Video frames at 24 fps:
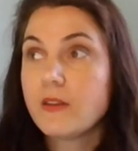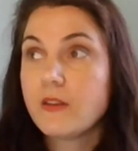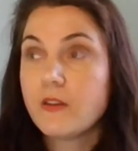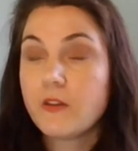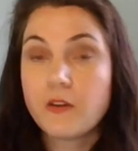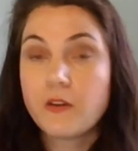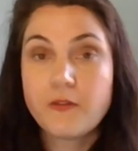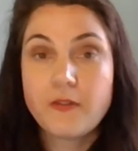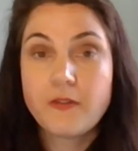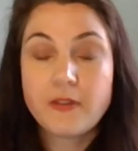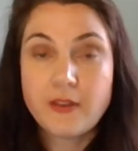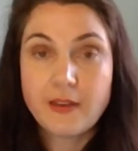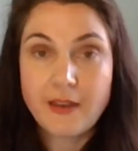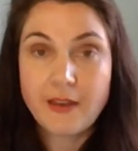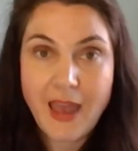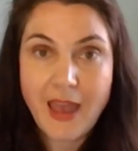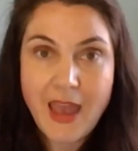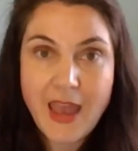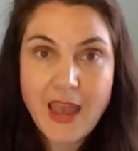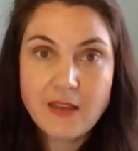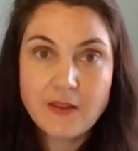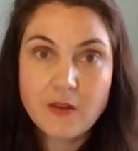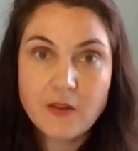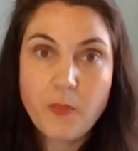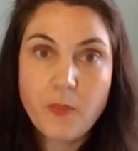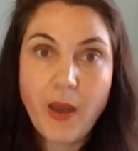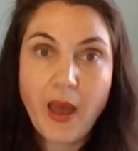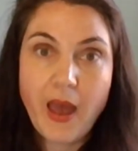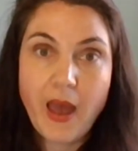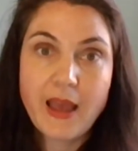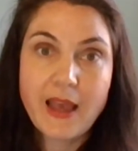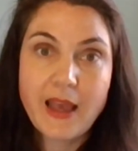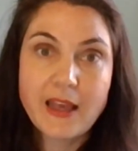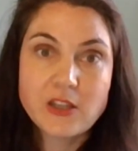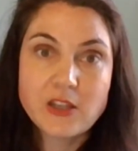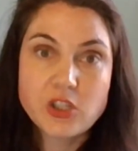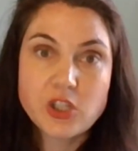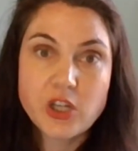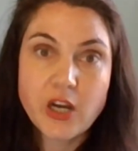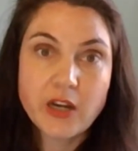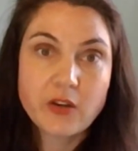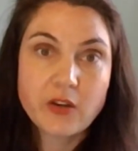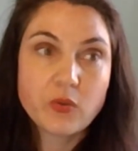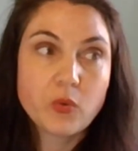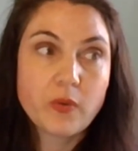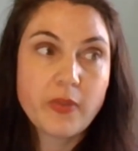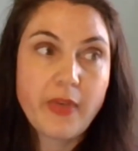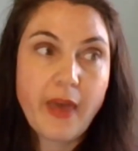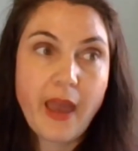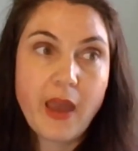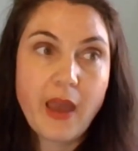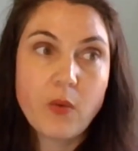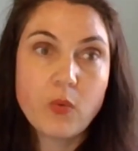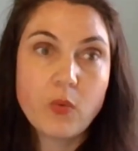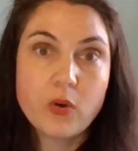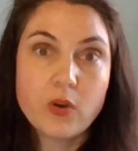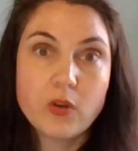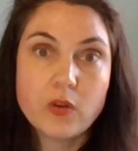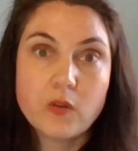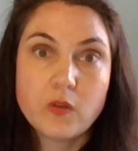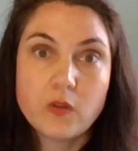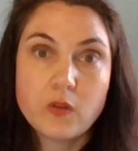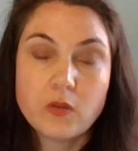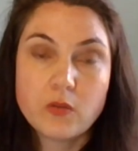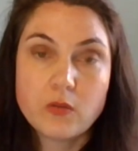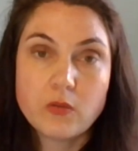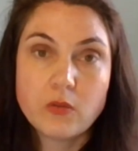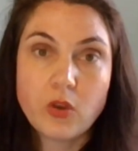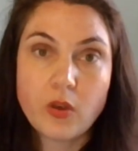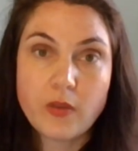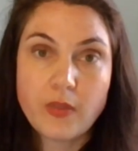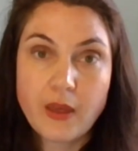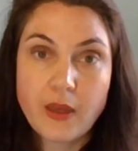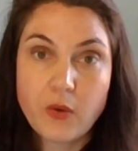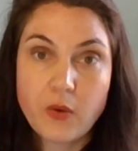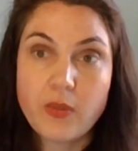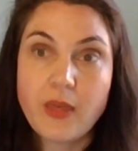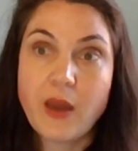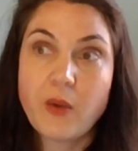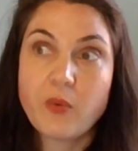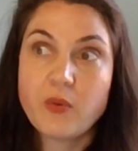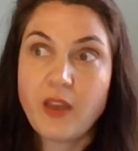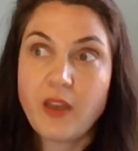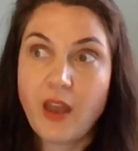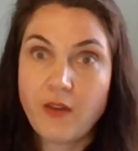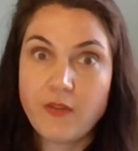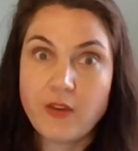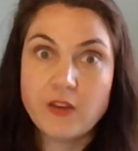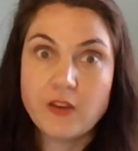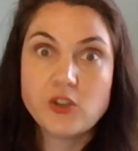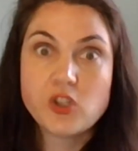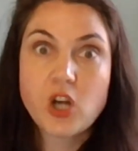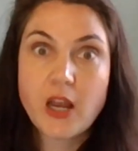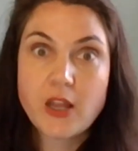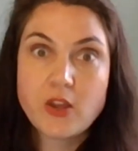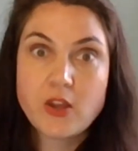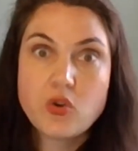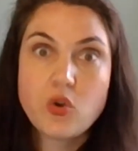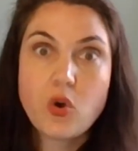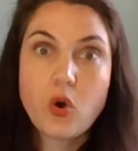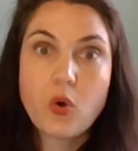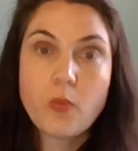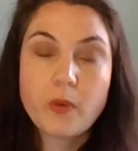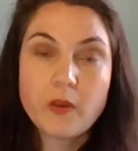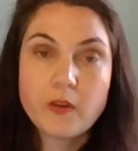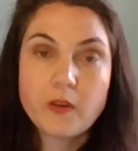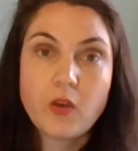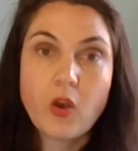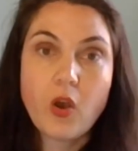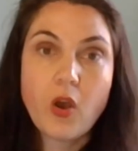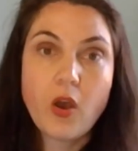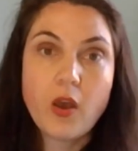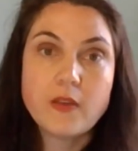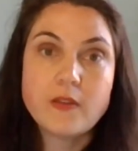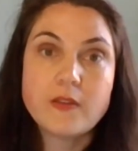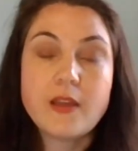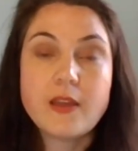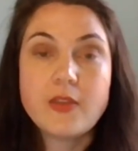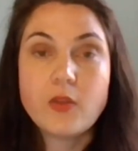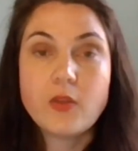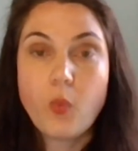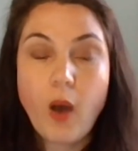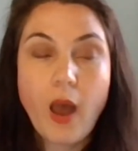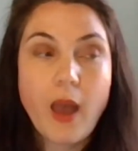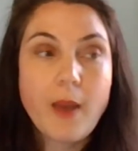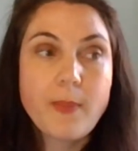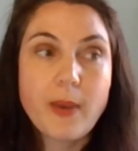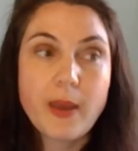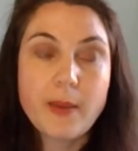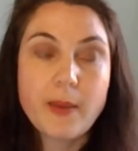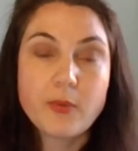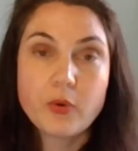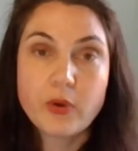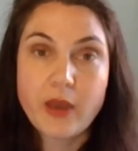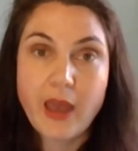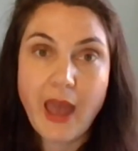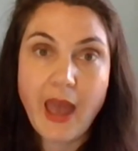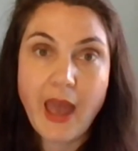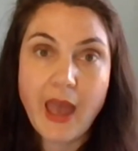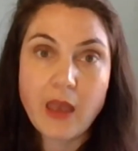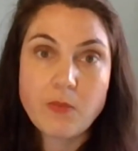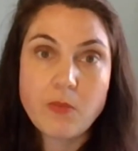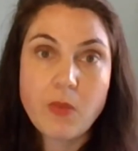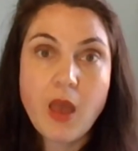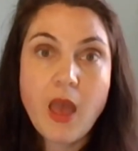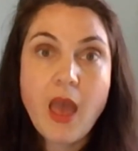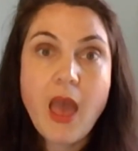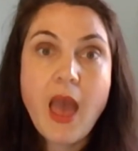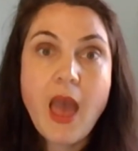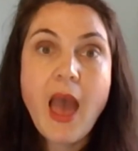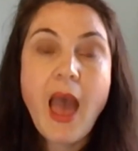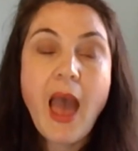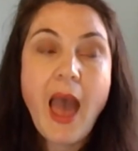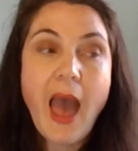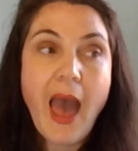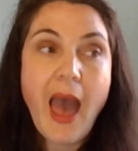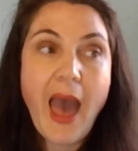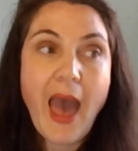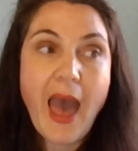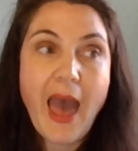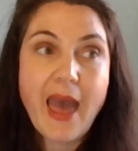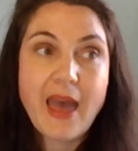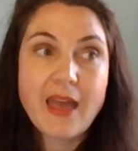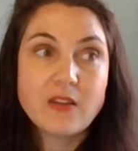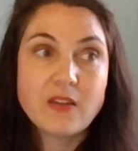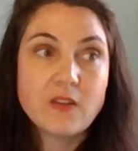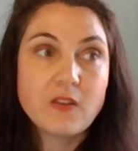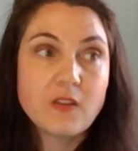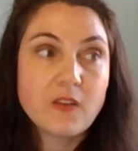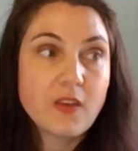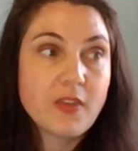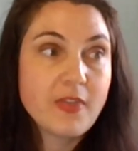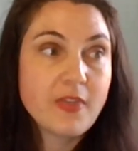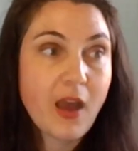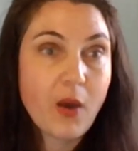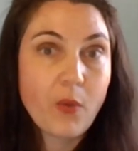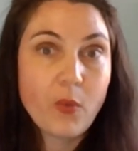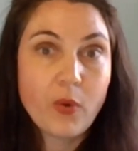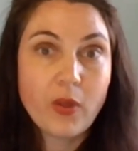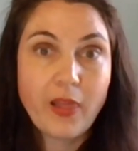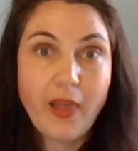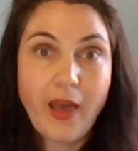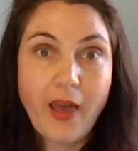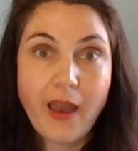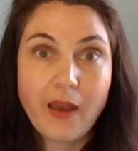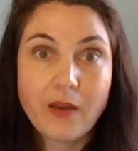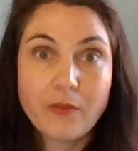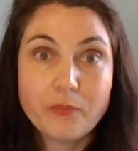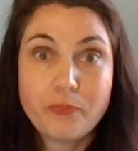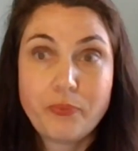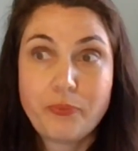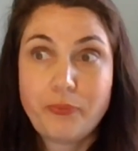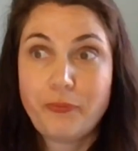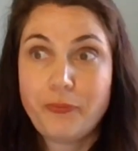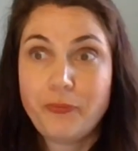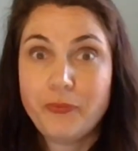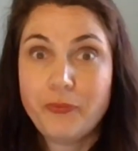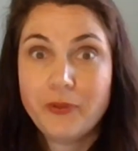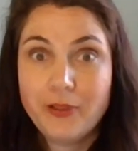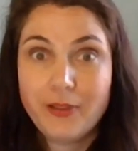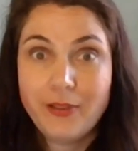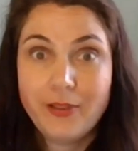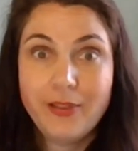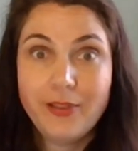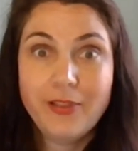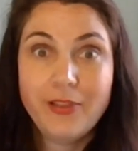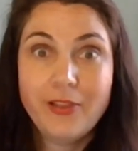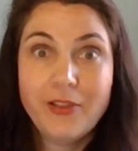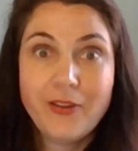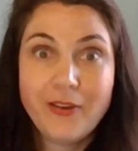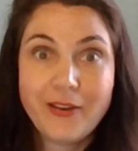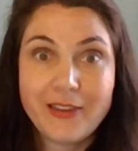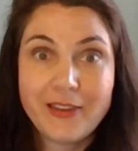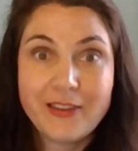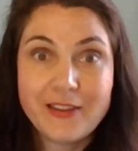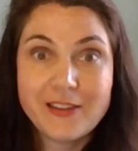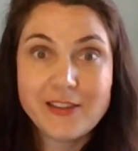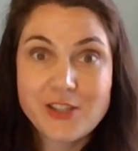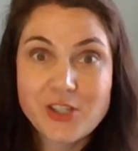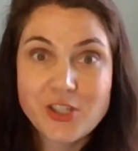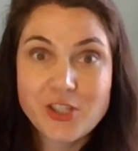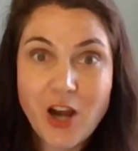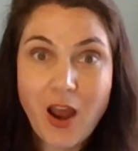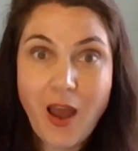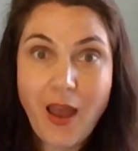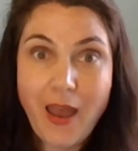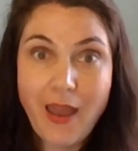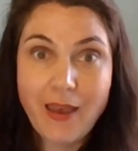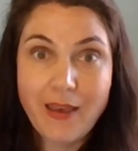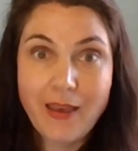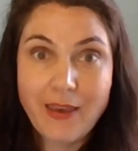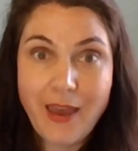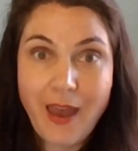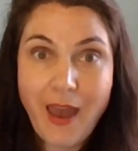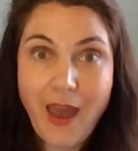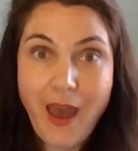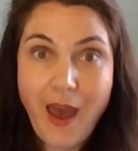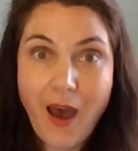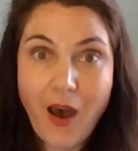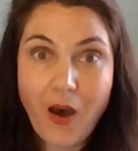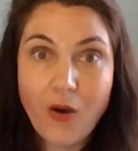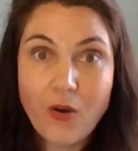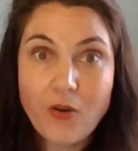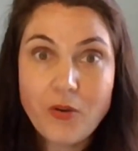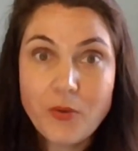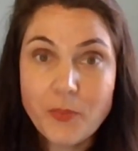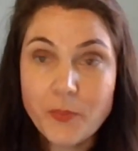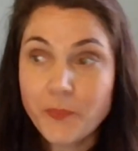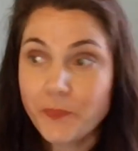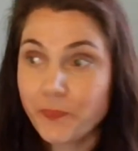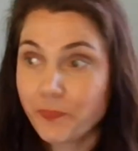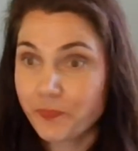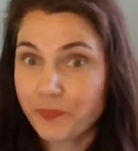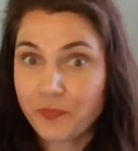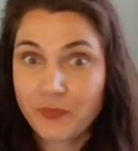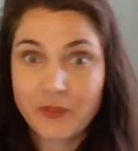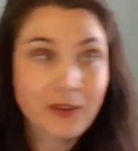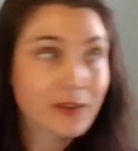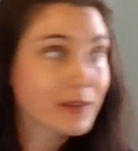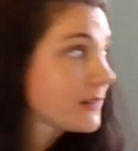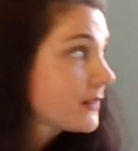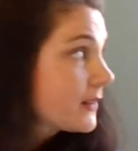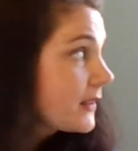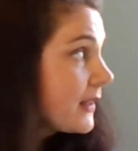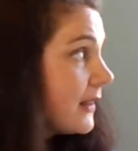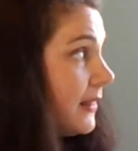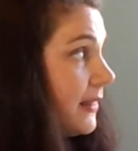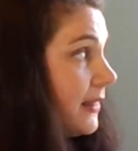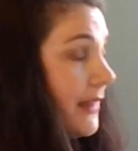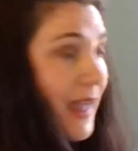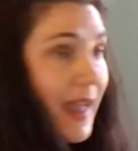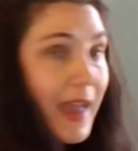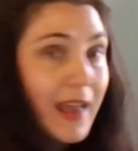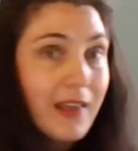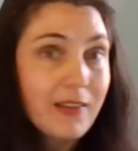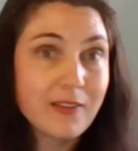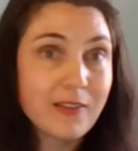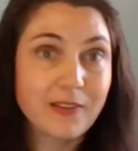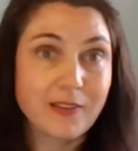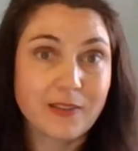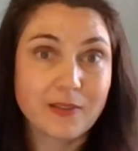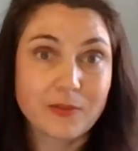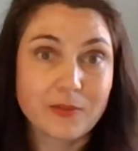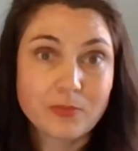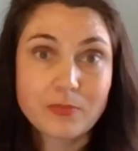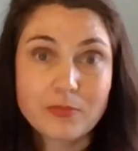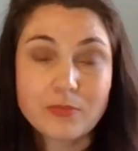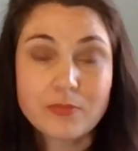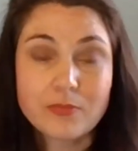to eat, but in general they would have these ginormous herds. And then the white people came and they were like, look at this giant cow, let's